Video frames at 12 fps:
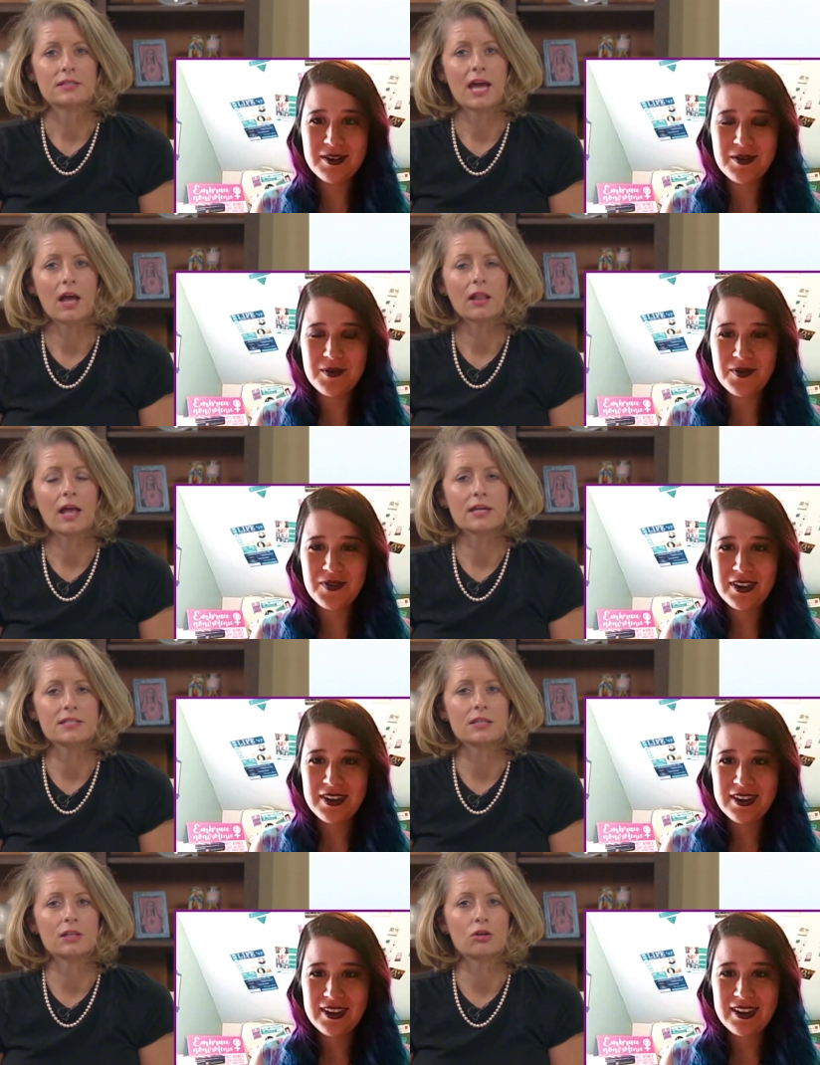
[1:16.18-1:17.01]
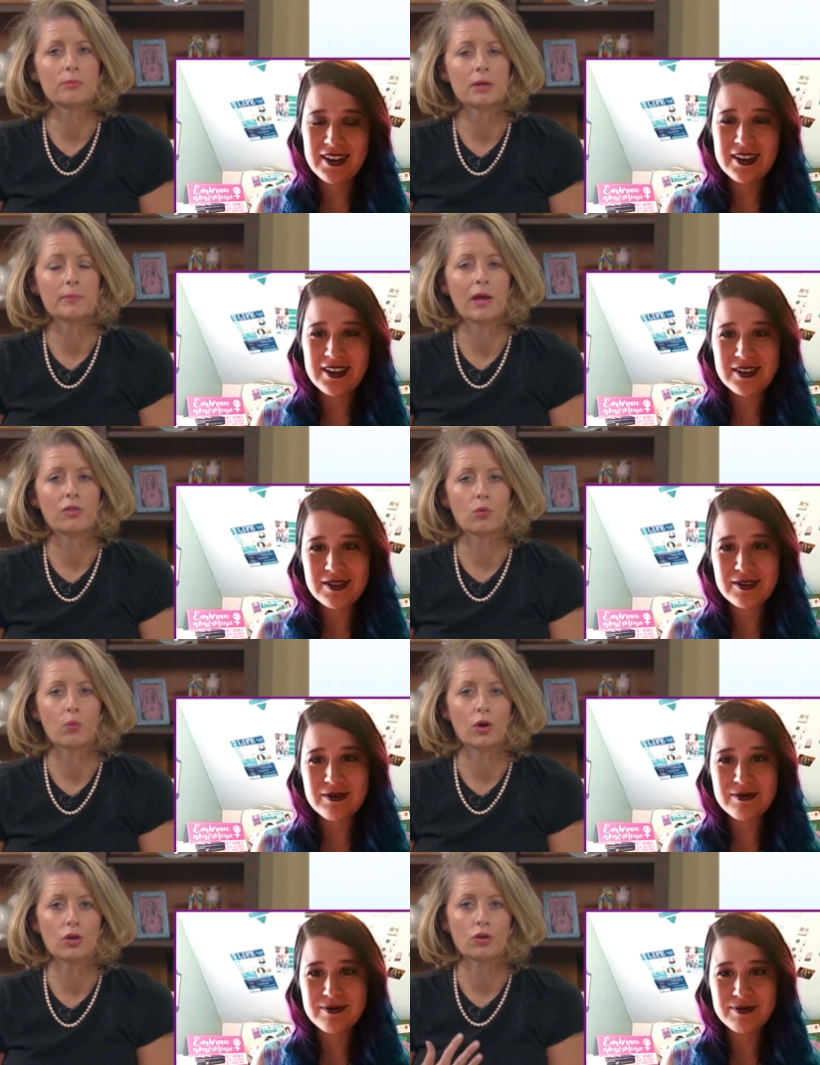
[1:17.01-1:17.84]
Speaker 1: Tell us a little bit about
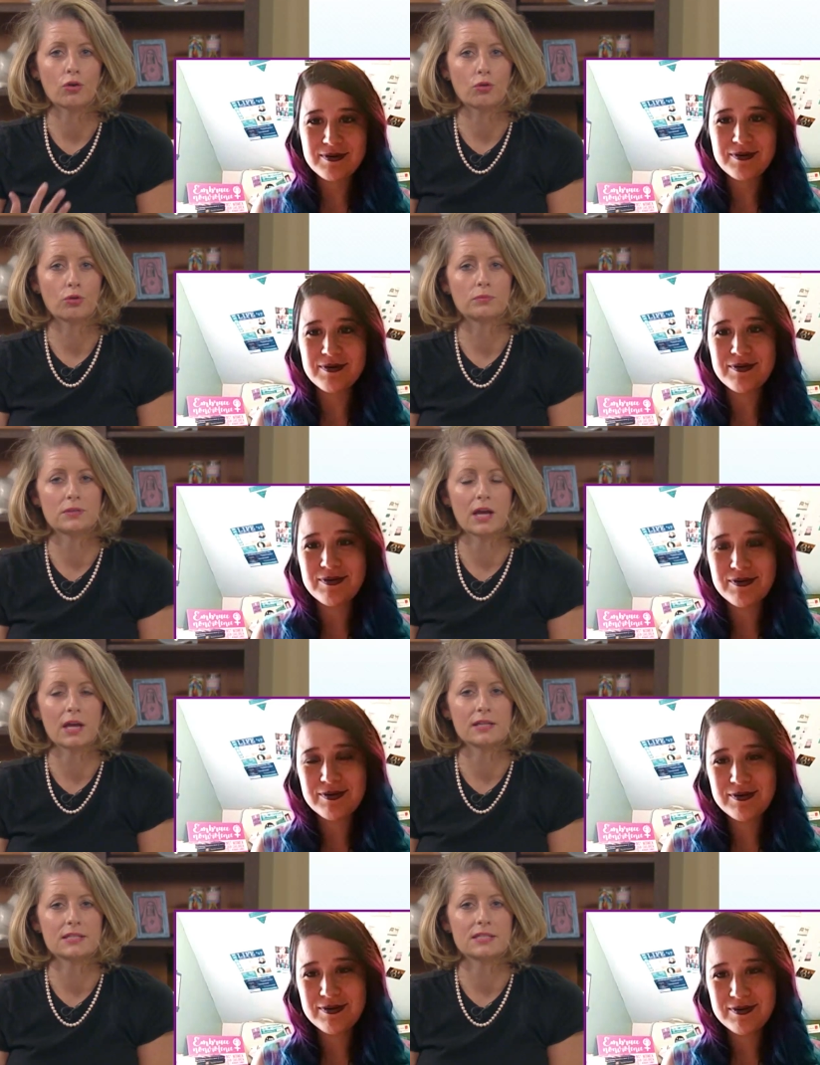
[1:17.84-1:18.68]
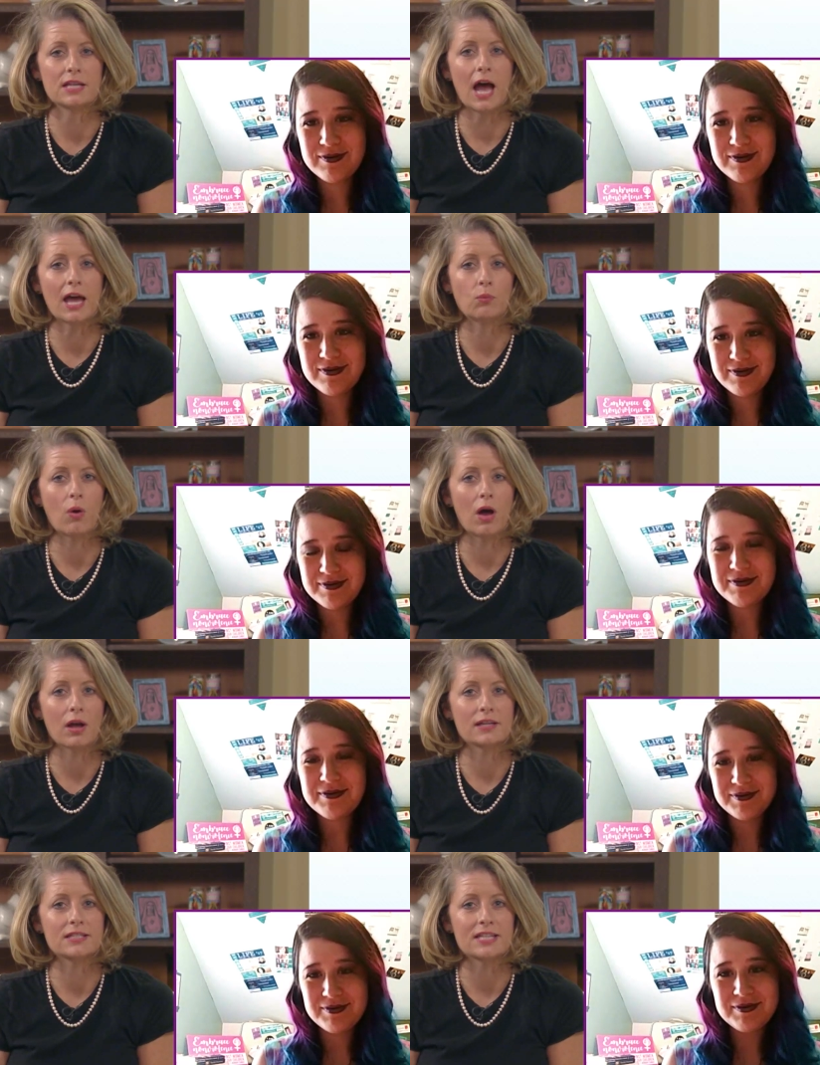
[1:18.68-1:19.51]
the work your group does
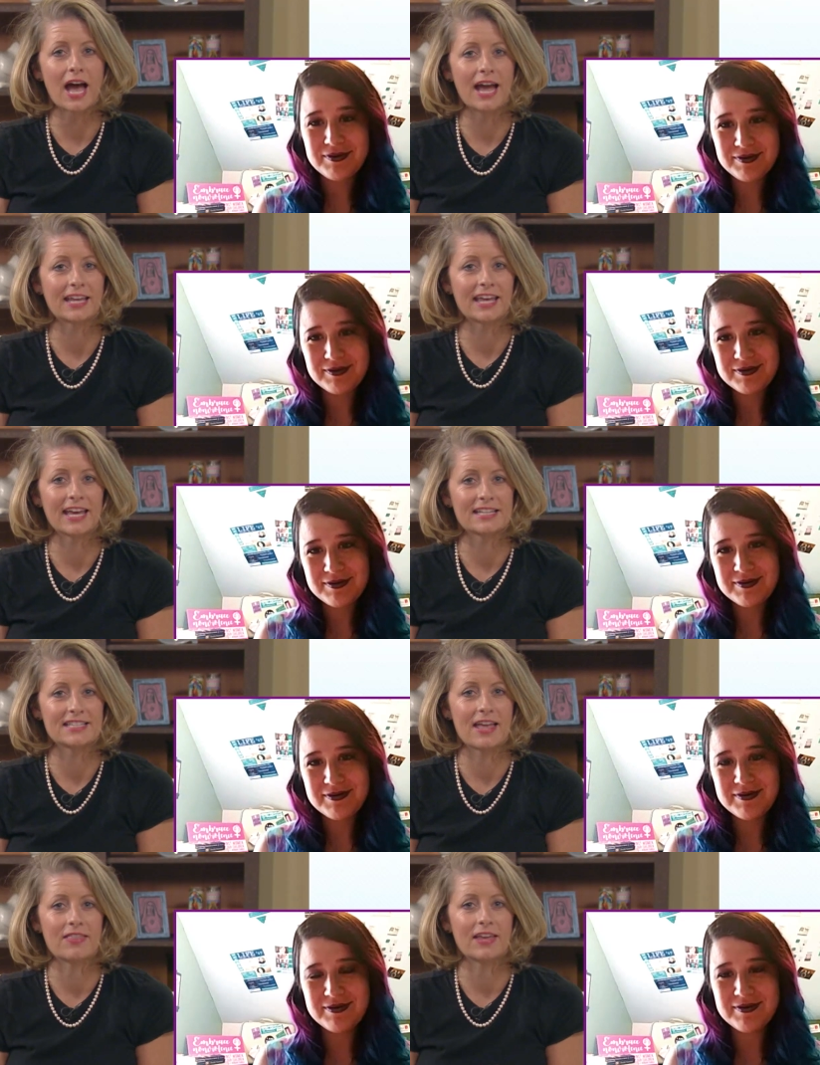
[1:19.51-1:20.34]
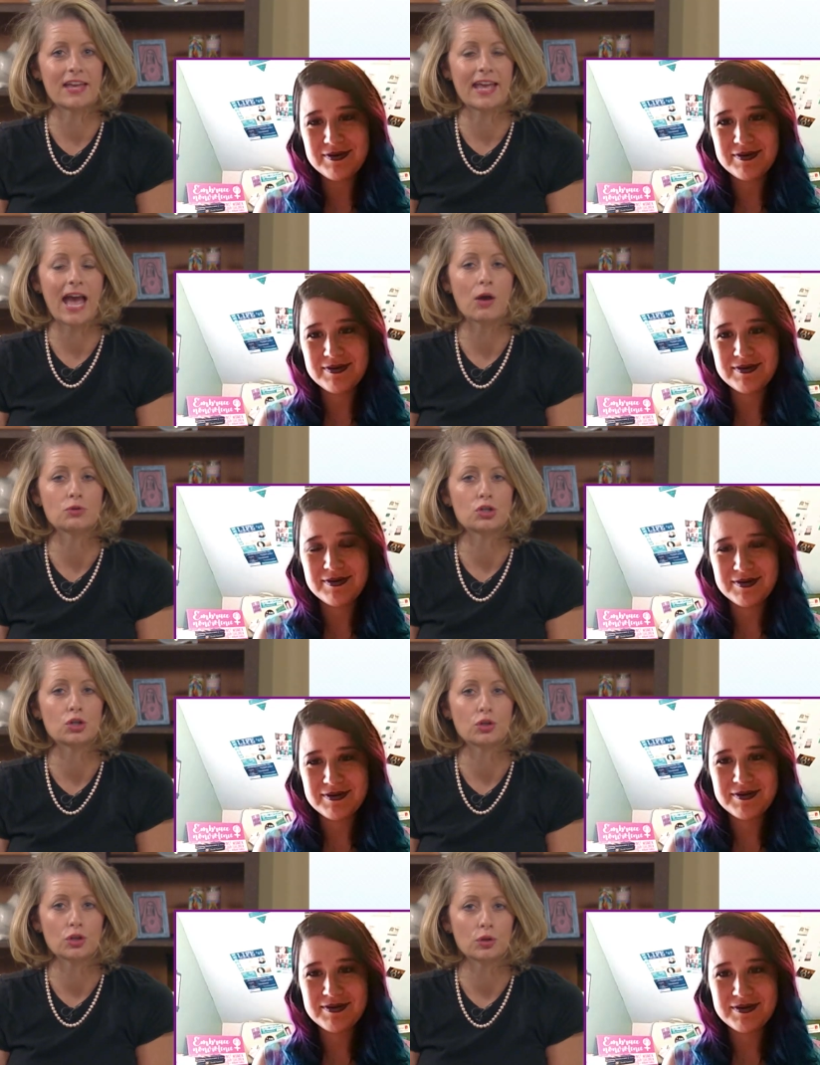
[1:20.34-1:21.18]
Sidewalk, Sidekicks, and the
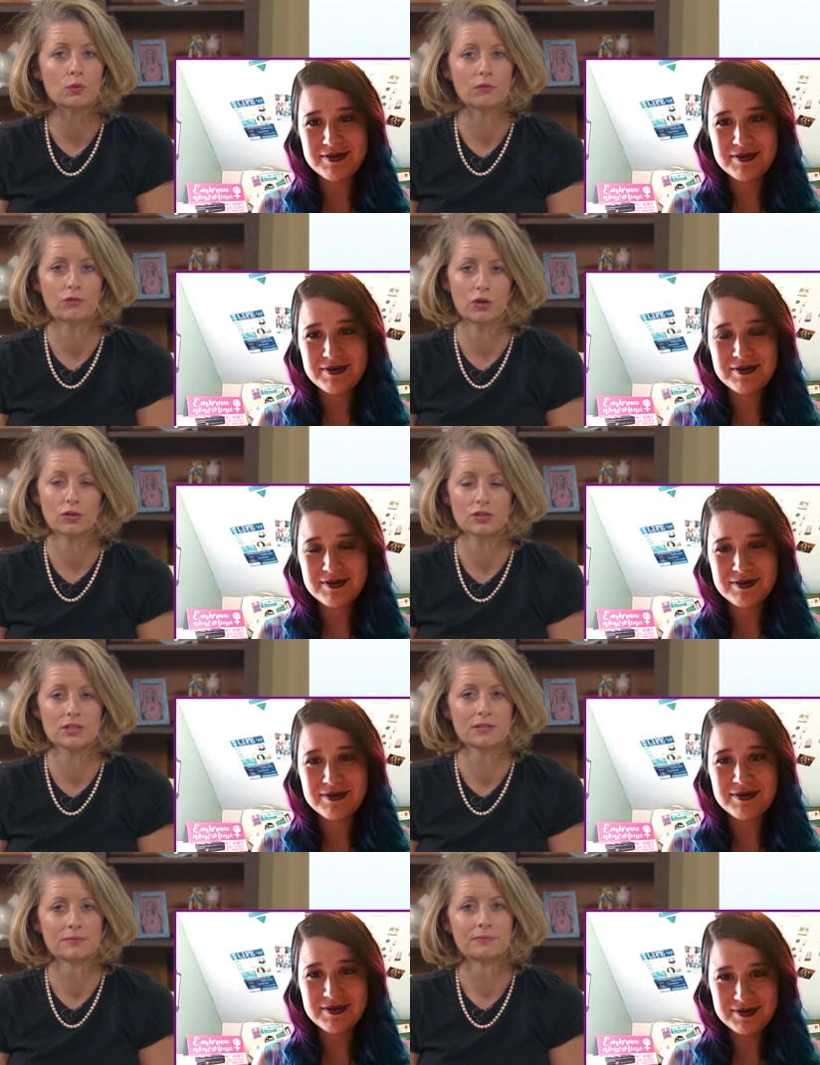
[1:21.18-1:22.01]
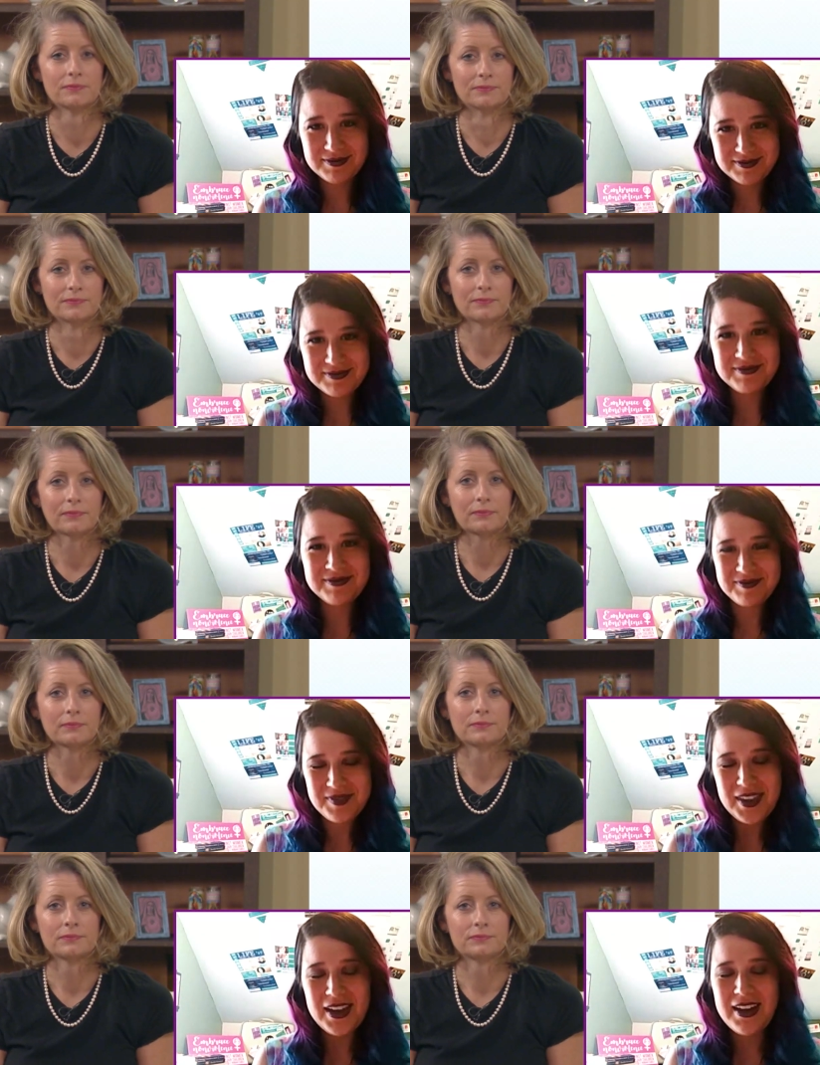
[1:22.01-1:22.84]
Encounter Universe.
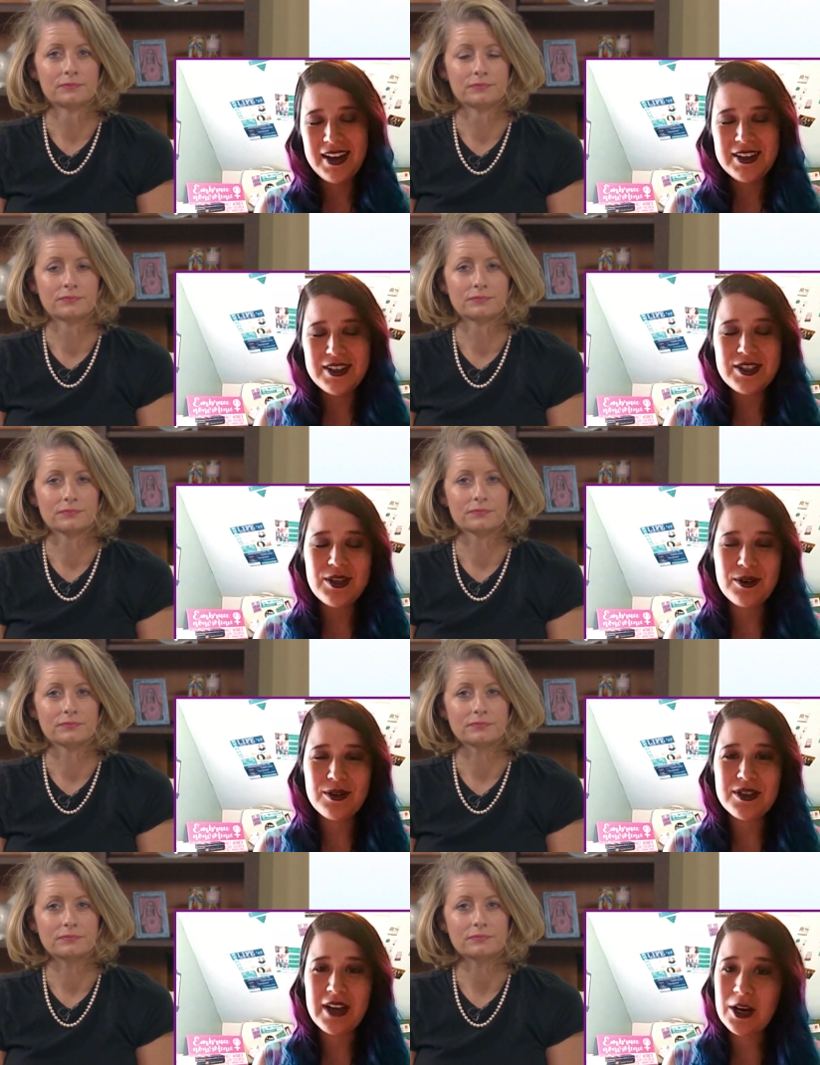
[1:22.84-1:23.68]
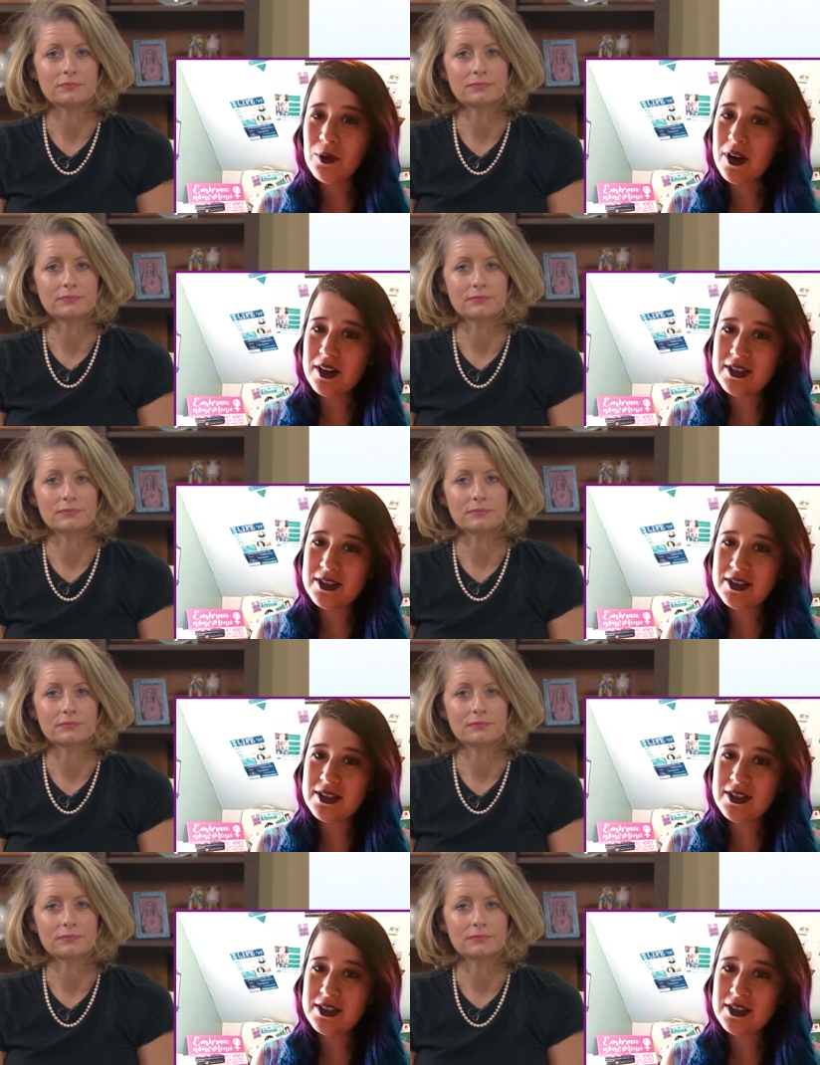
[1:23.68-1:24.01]
Speaker 2: So, Sidewalk